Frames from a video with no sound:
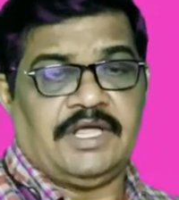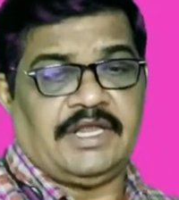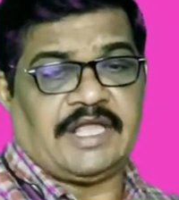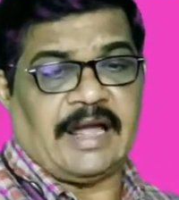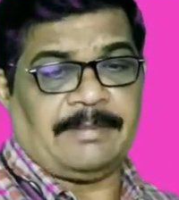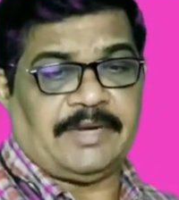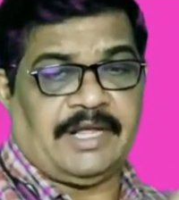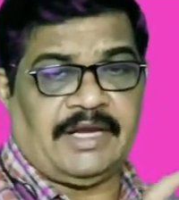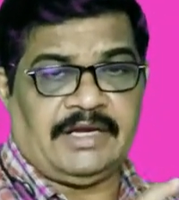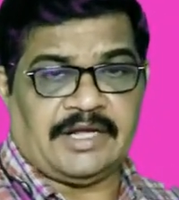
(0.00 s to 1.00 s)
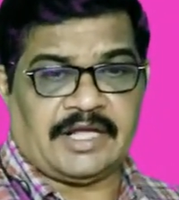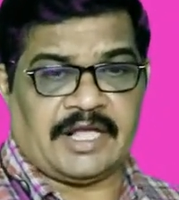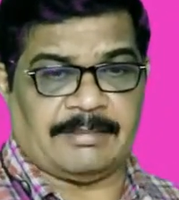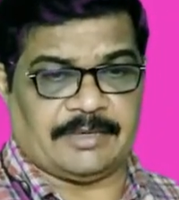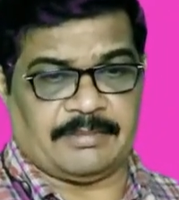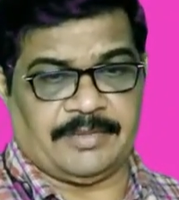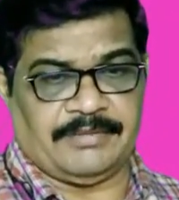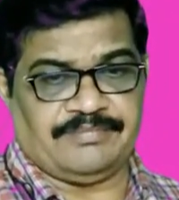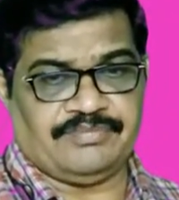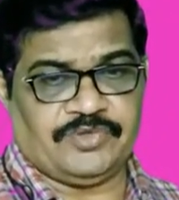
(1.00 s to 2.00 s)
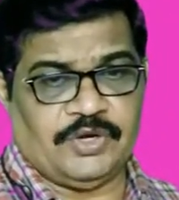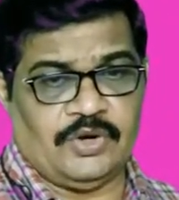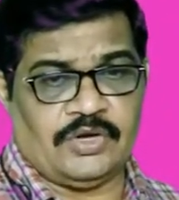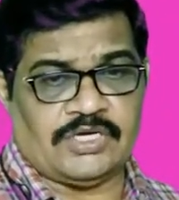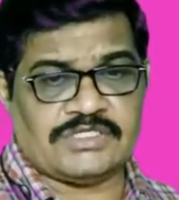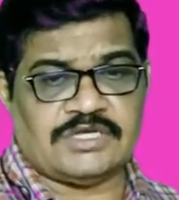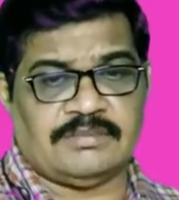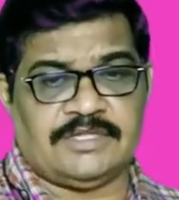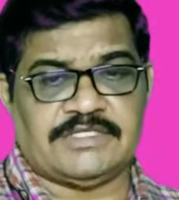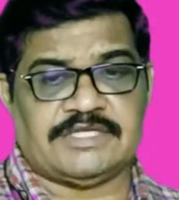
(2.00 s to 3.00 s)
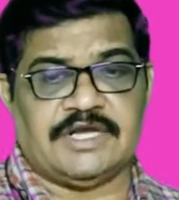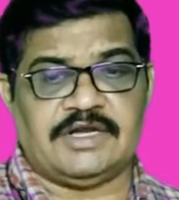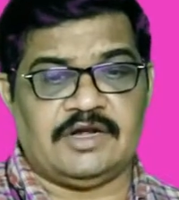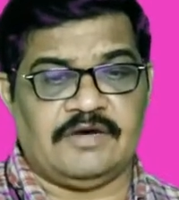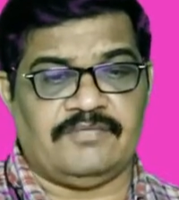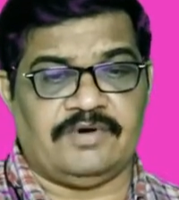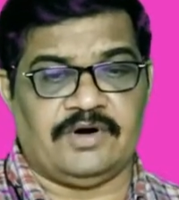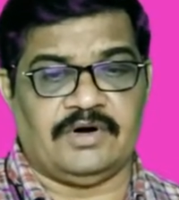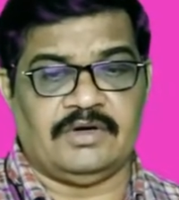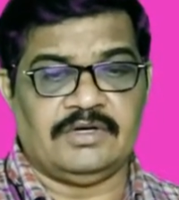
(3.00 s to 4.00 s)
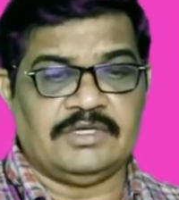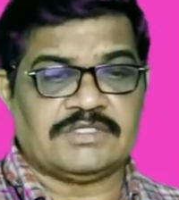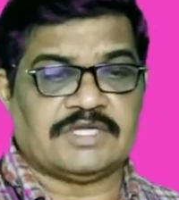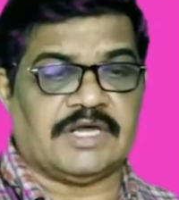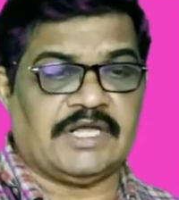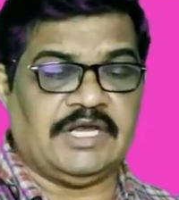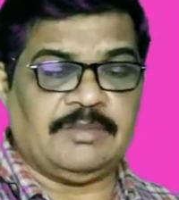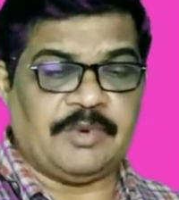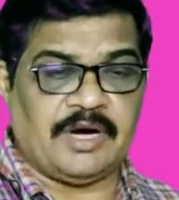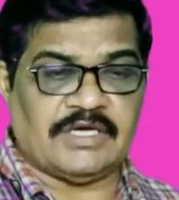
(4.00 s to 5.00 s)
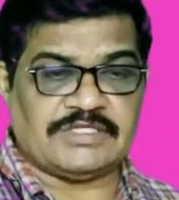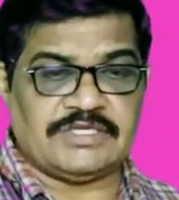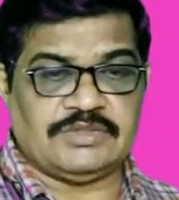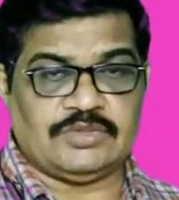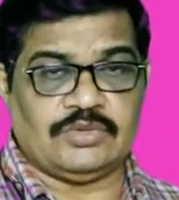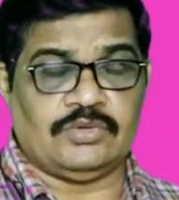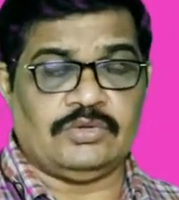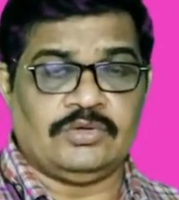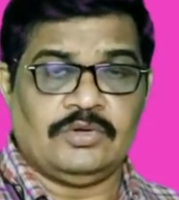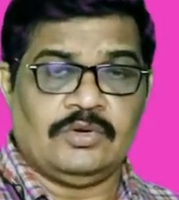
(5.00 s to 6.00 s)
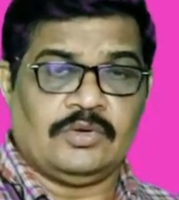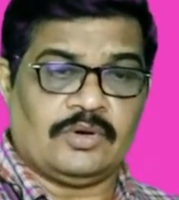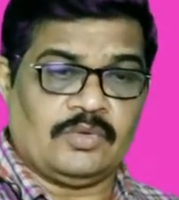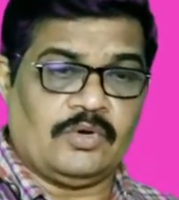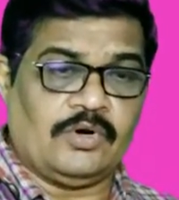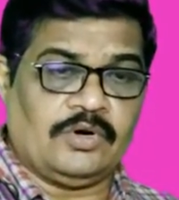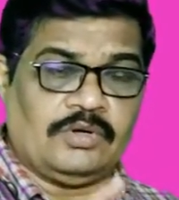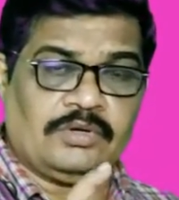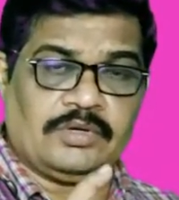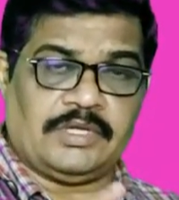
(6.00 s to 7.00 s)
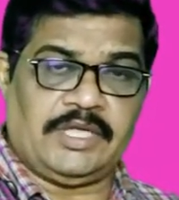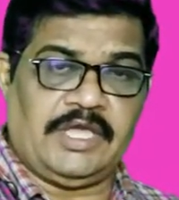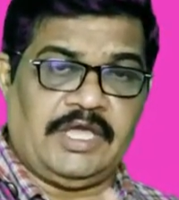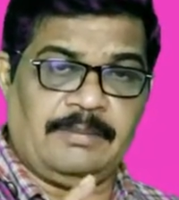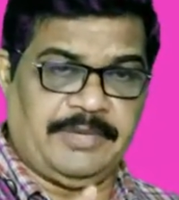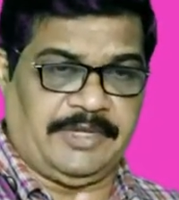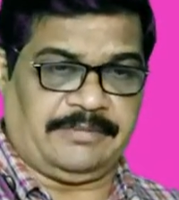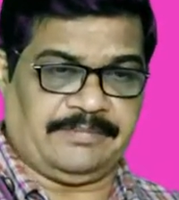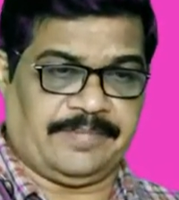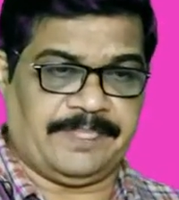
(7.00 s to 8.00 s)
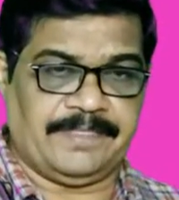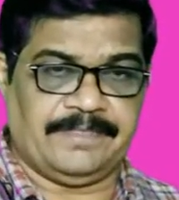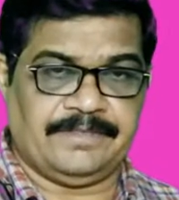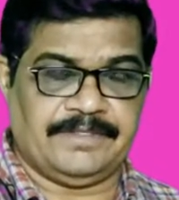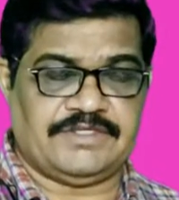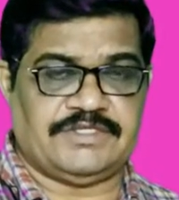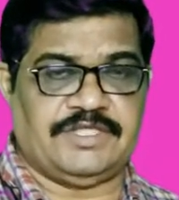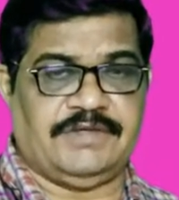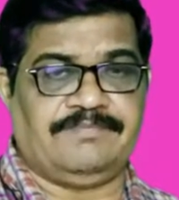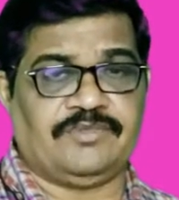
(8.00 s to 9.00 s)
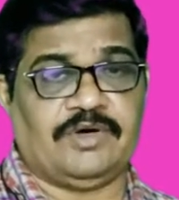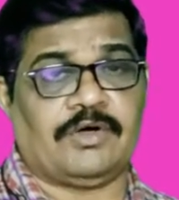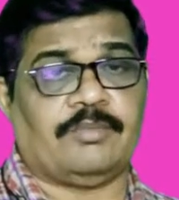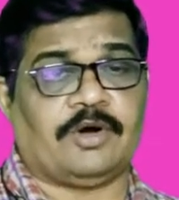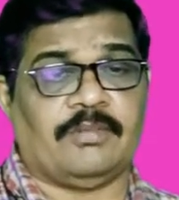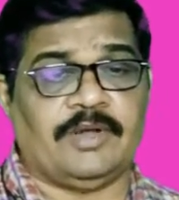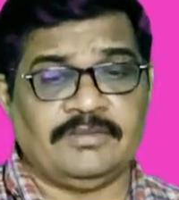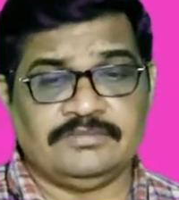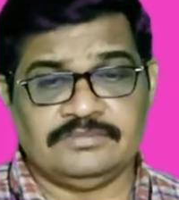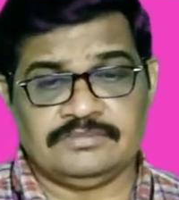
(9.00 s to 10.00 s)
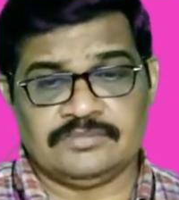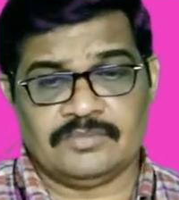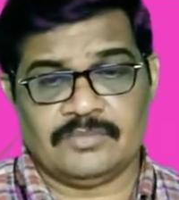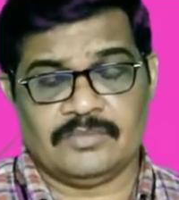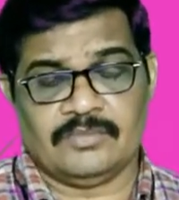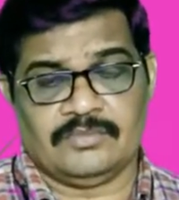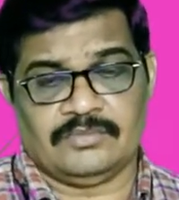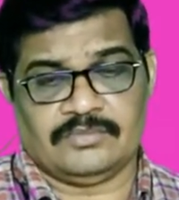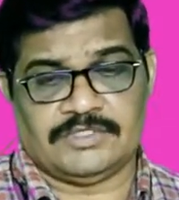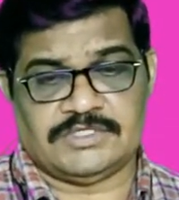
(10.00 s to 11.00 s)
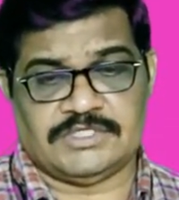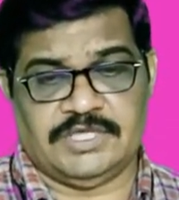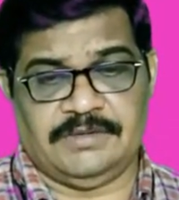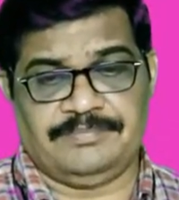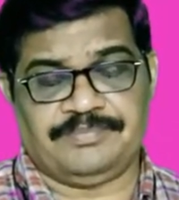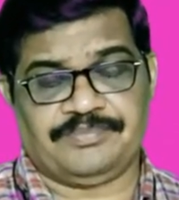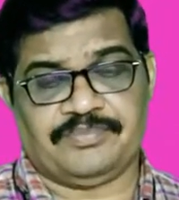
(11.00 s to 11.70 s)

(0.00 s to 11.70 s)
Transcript: in capital A and capital B. The locus of the center of circle passing through OAB. This is our problem. This is the